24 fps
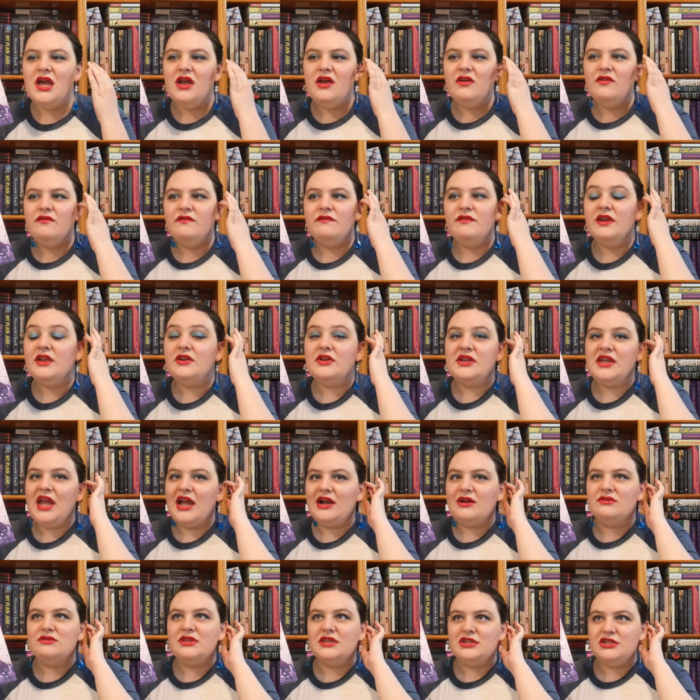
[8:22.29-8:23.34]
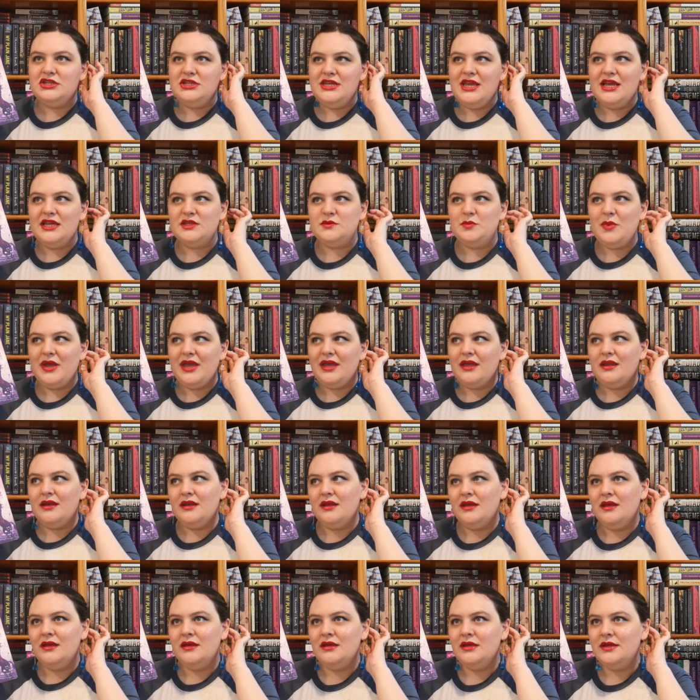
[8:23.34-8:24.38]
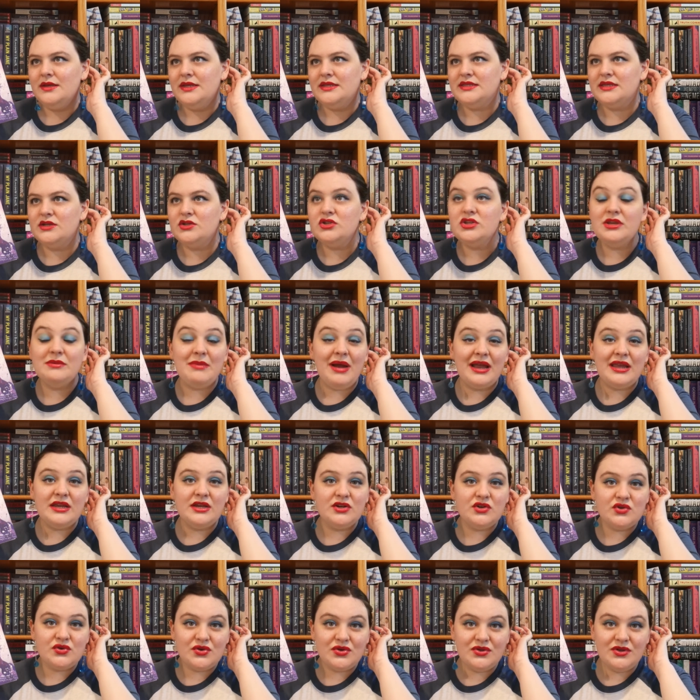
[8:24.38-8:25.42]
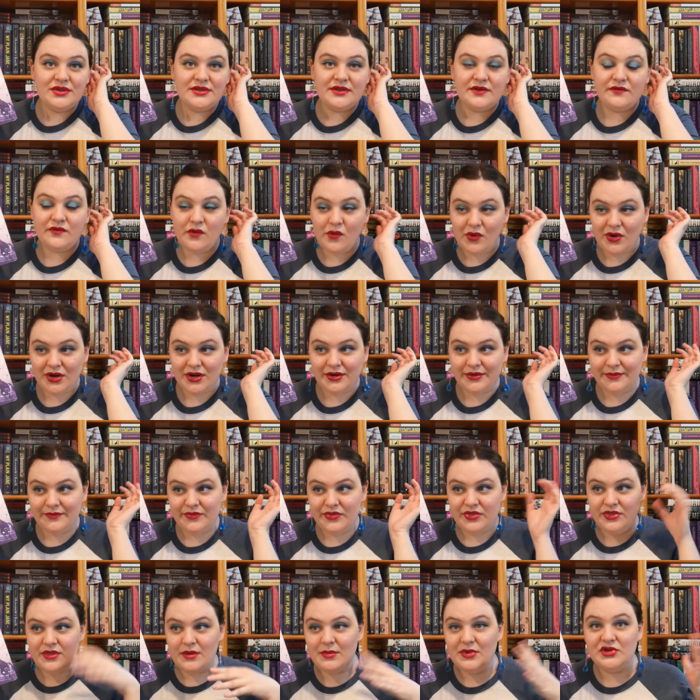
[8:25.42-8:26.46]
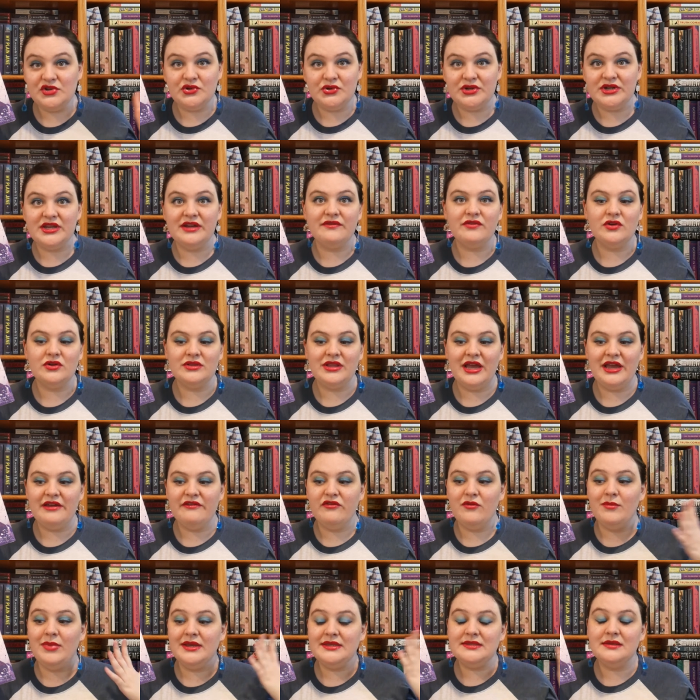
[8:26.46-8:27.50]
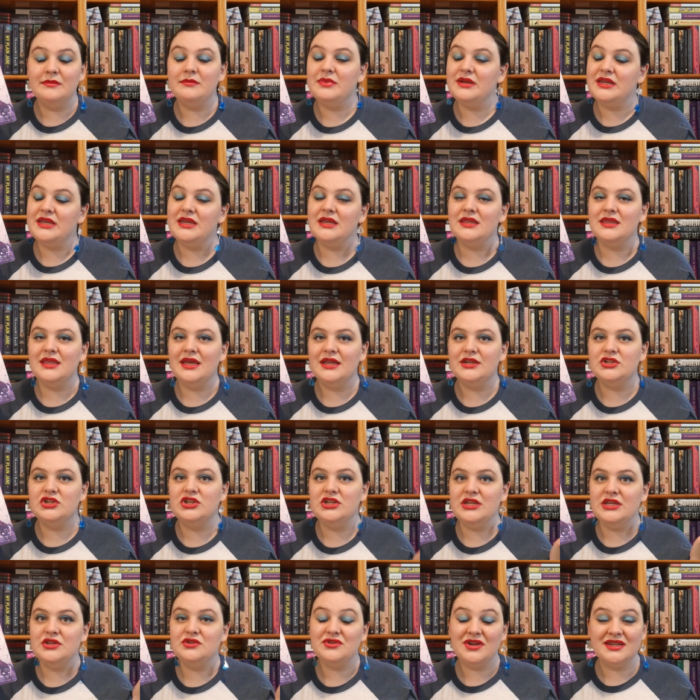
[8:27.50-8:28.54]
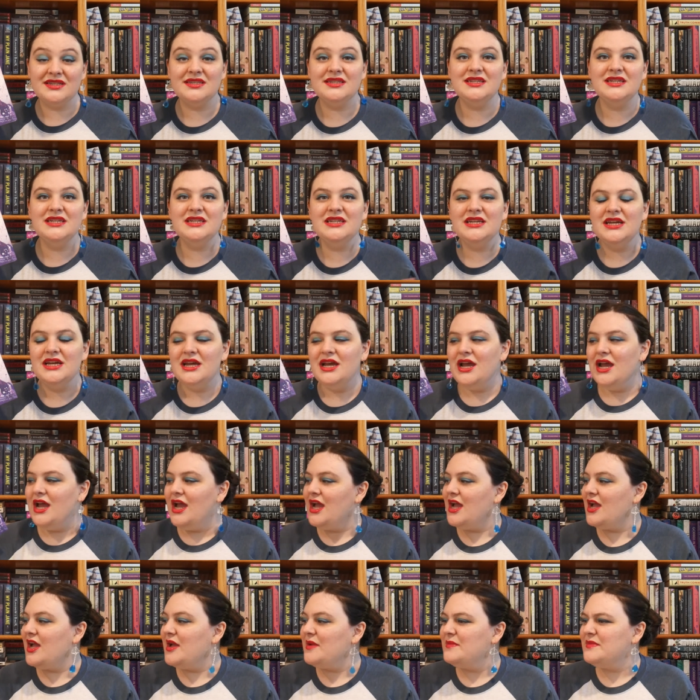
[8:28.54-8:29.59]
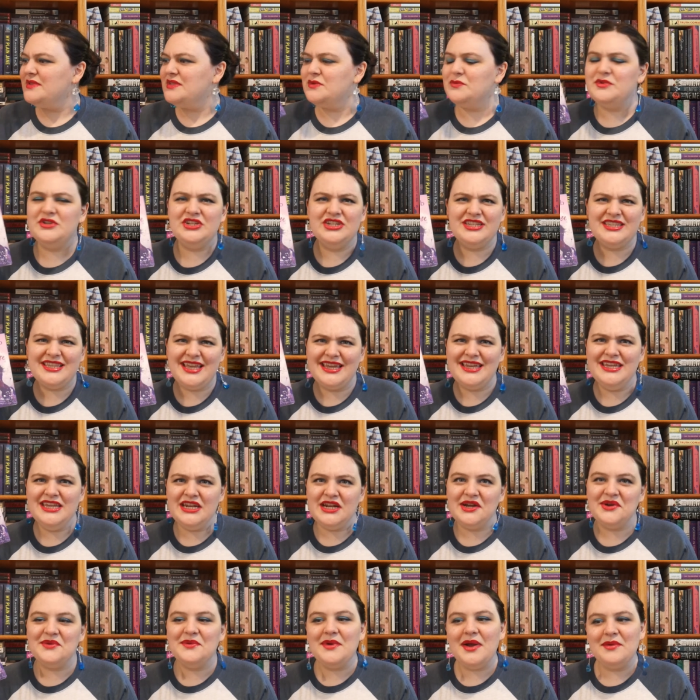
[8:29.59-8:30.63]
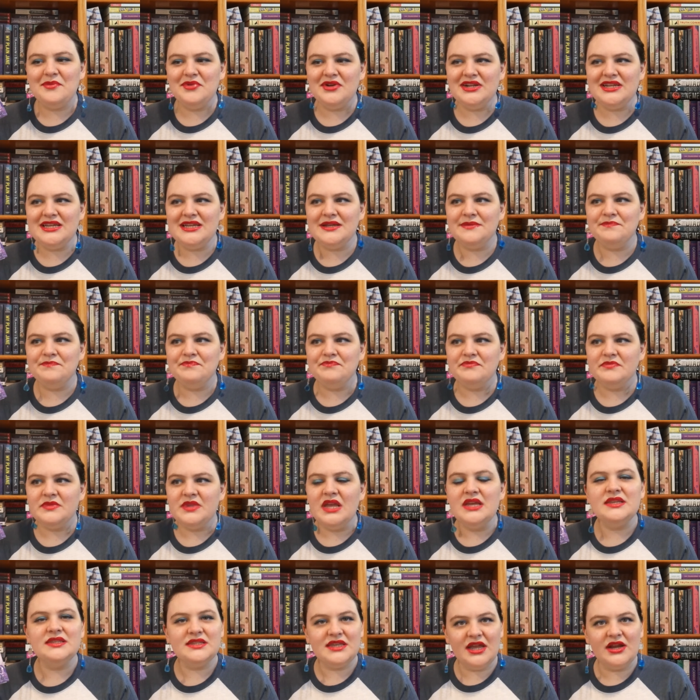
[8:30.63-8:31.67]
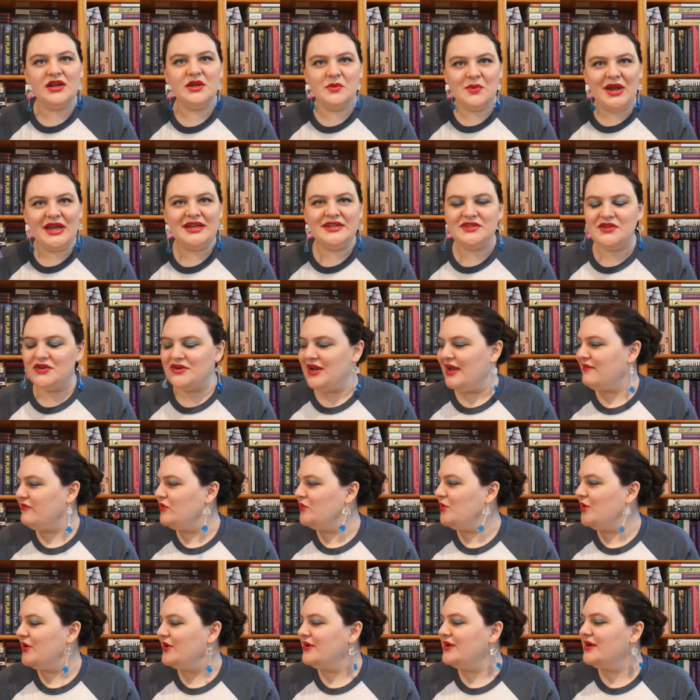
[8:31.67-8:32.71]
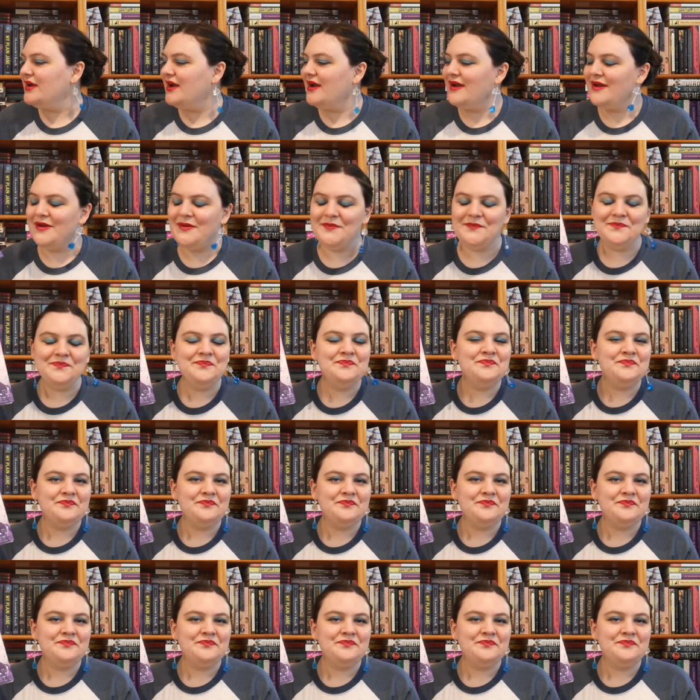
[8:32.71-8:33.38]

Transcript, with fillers: figuring out that she has been essentially mind controlled for the majority of her life by somebody that she trusted, um, which is like, you know, a pretty scary way to start off a book. Um,